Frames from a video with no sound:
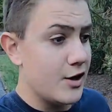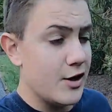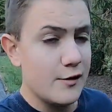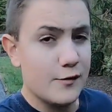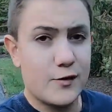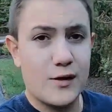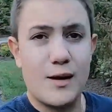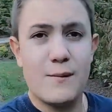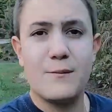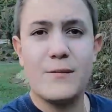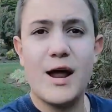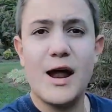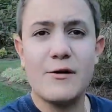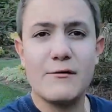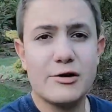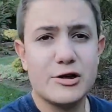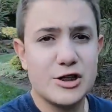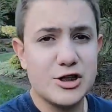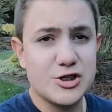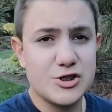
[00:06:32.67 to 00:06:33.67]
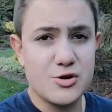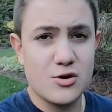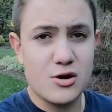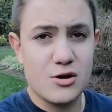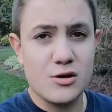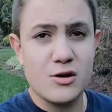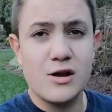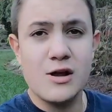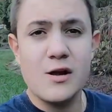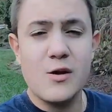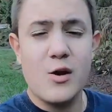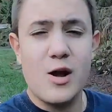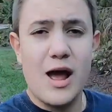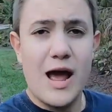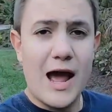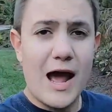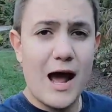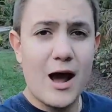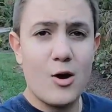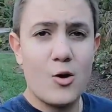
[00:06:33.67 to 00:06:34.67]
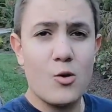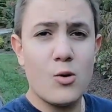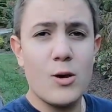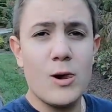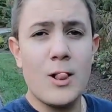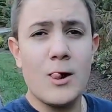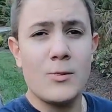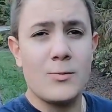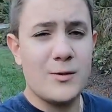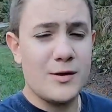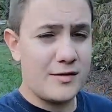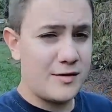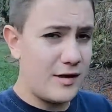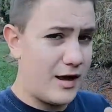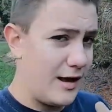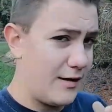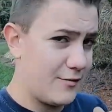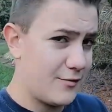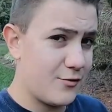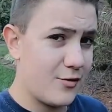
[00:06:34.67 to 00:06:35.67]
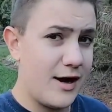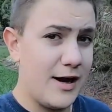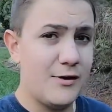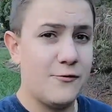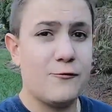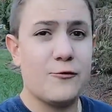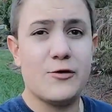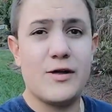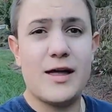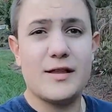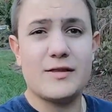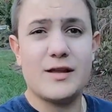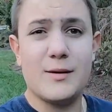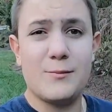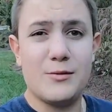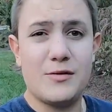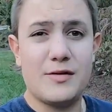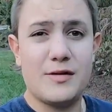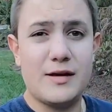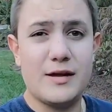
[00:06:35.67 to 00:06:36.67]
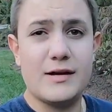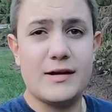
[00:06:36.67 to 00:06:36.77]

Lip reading: so I'm not really sure how the size grain for that type of seed